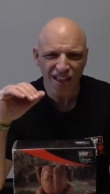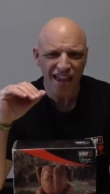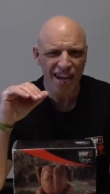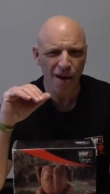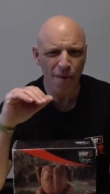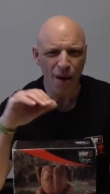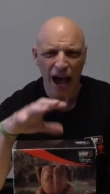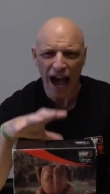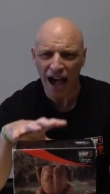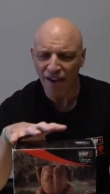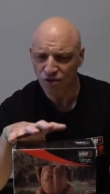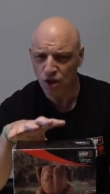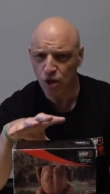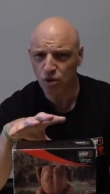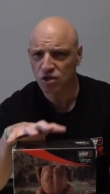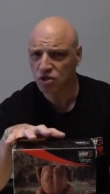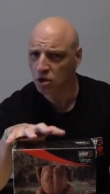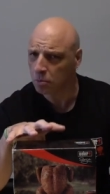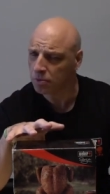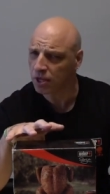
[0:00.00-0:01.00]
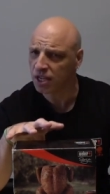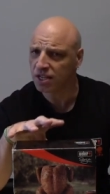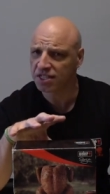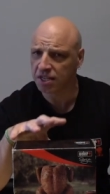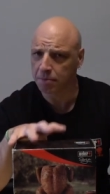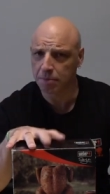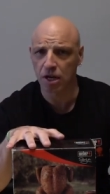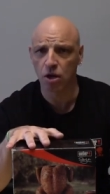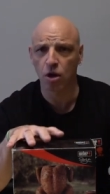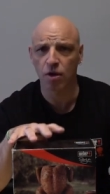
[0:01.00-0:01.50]
Now I have used something
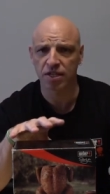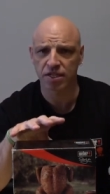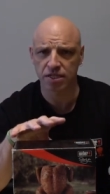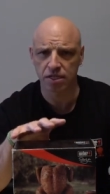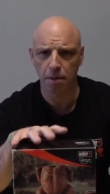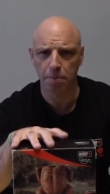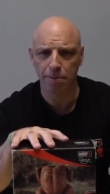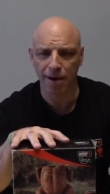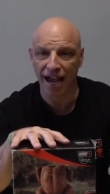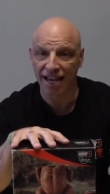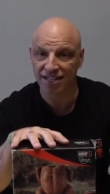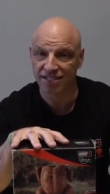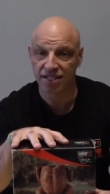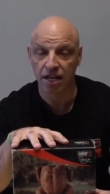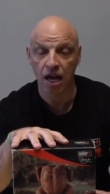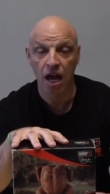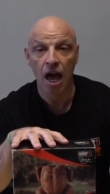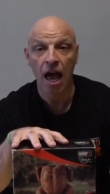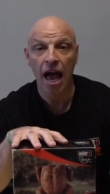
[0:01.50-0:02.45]
similar like this in the past,